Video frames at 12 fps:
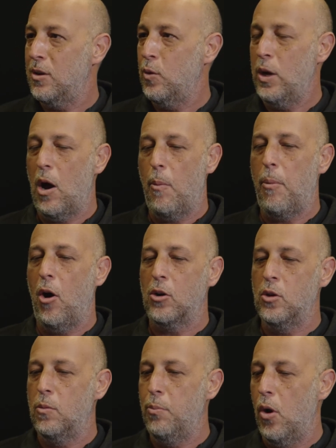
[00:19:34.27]
We are
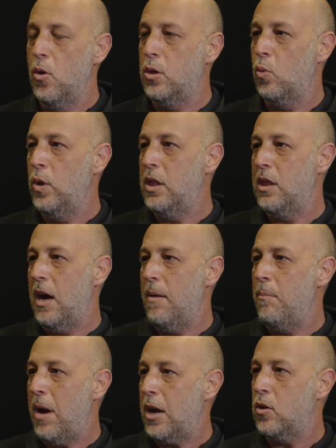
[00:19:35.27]
partnered both with
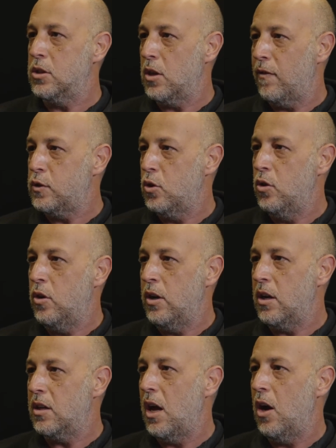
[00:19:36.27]
uh, Microsoft Studio
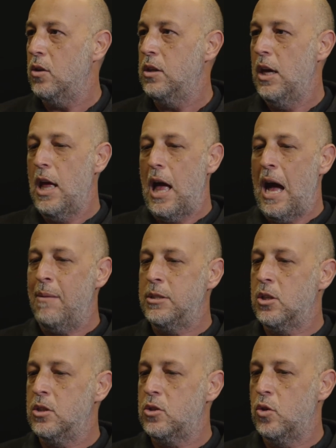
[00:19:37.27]
in the Cloud,
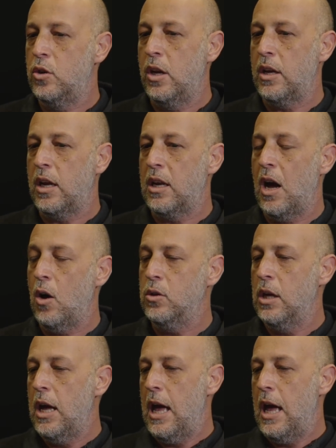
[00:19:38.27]
Amazon Studio in the Cloud,